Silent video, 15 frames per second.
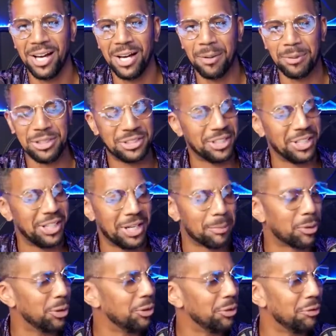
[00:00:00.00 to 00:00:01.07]
um, he's saying, I'm
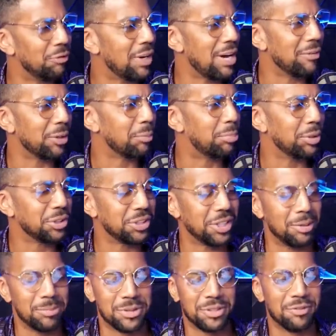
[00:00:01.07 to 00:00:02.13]
going to do 500 push
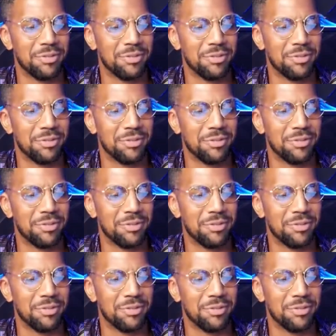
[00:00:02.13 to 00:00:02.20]
ups,